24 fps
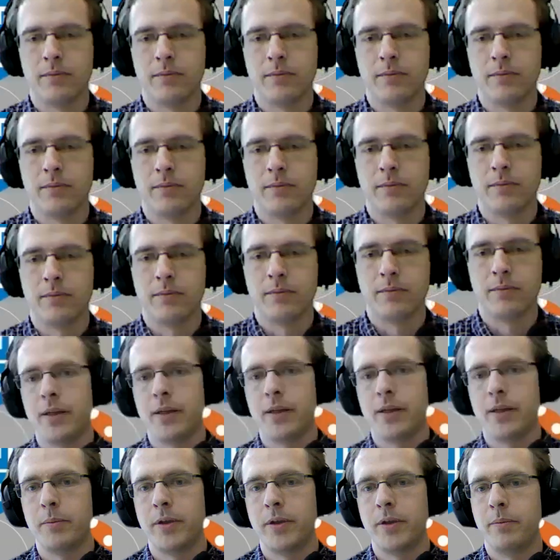Hi,
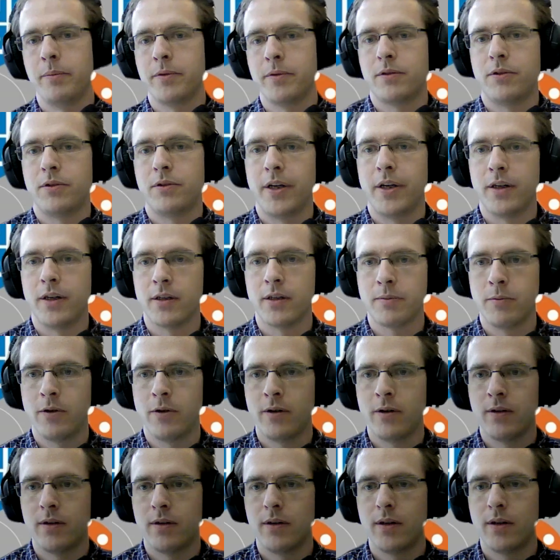my name is Rene
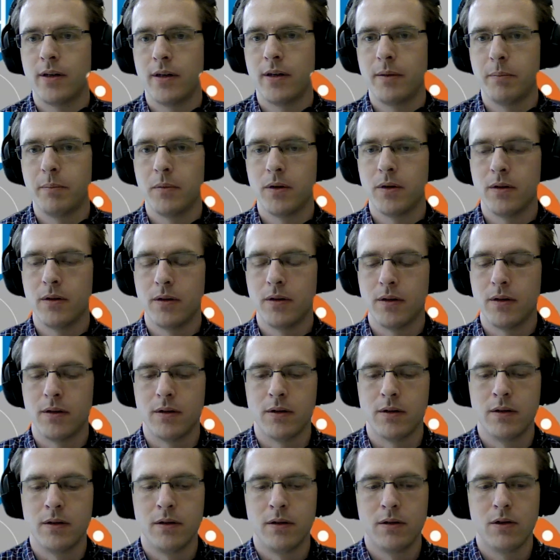Gassmoller. I'm
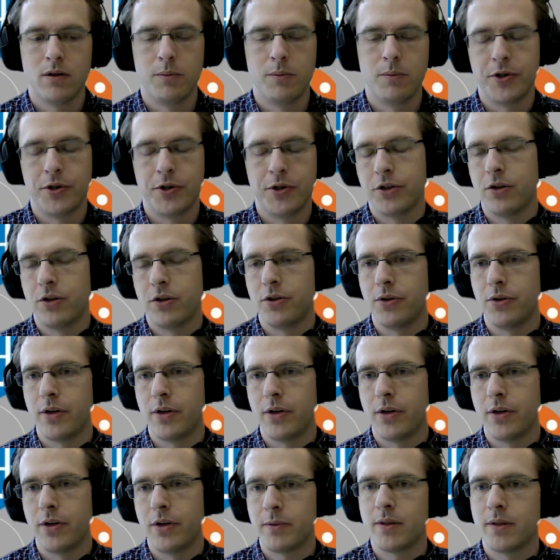a computational
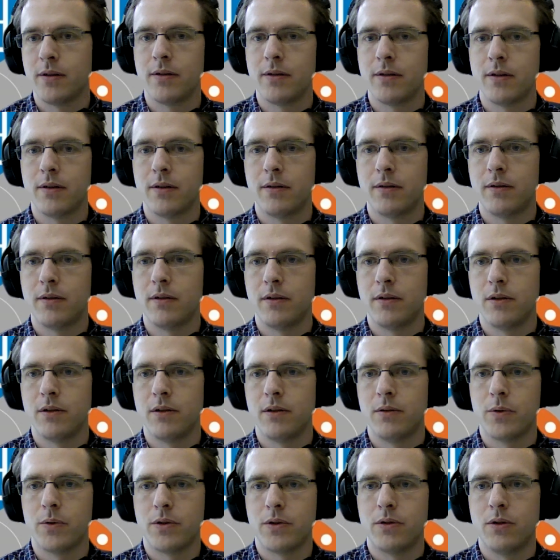geodynamicist at the
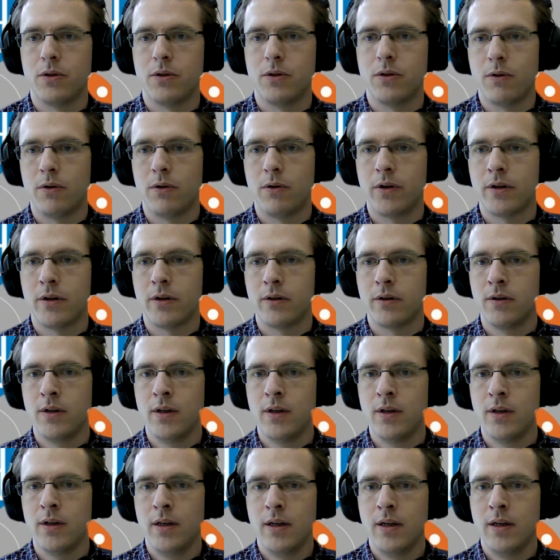University of Florida.
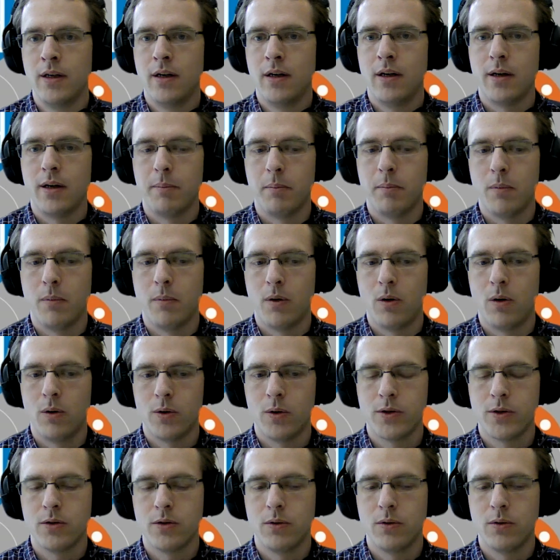I'm
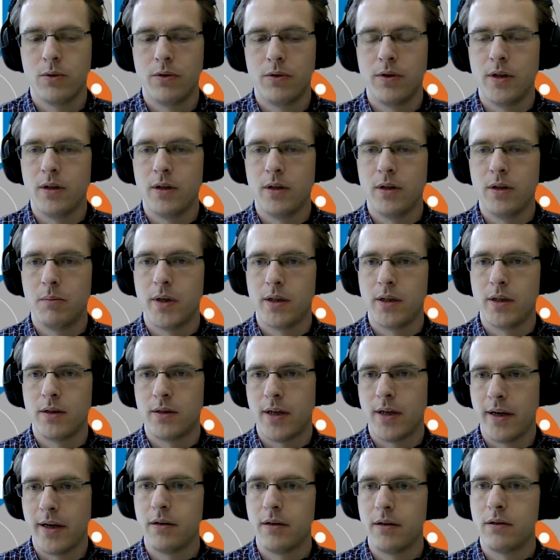also the
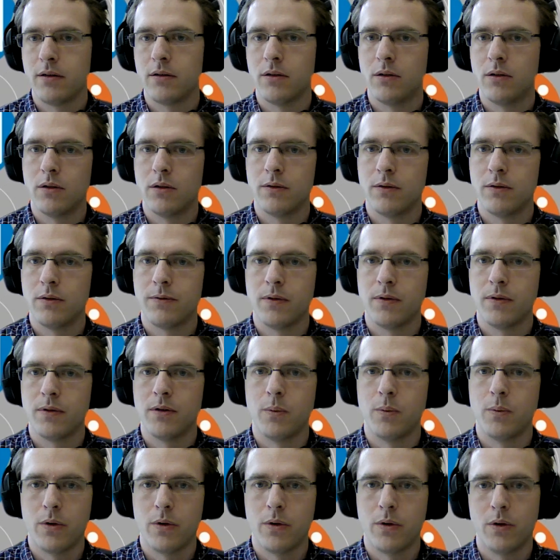maintainer of
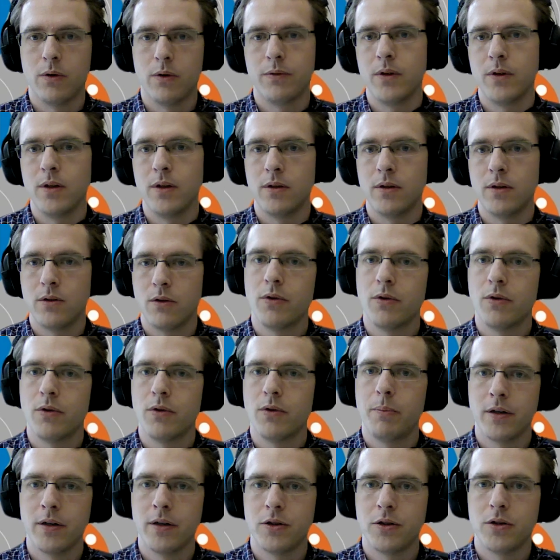one of the software
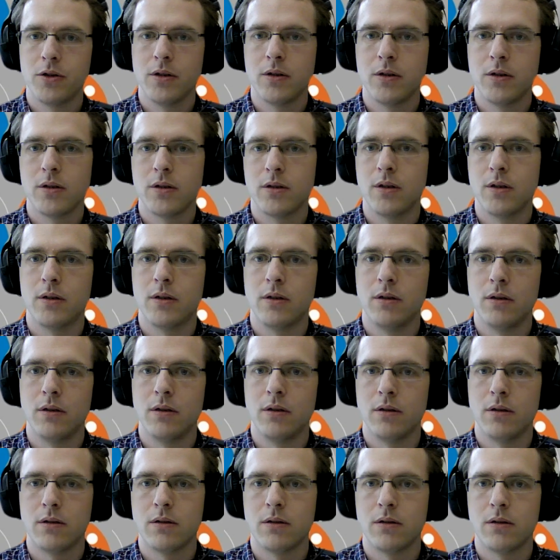packages that
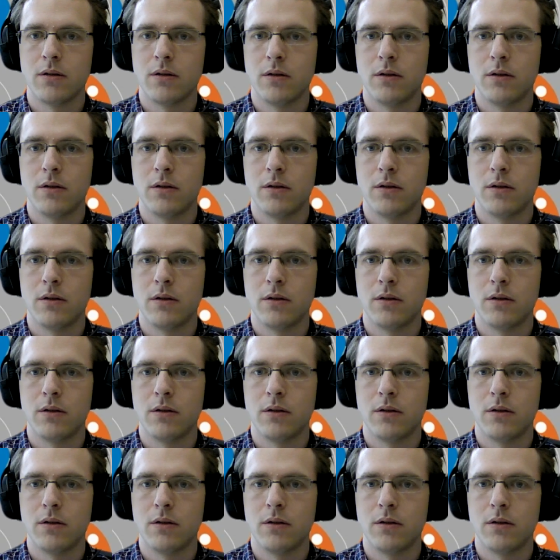is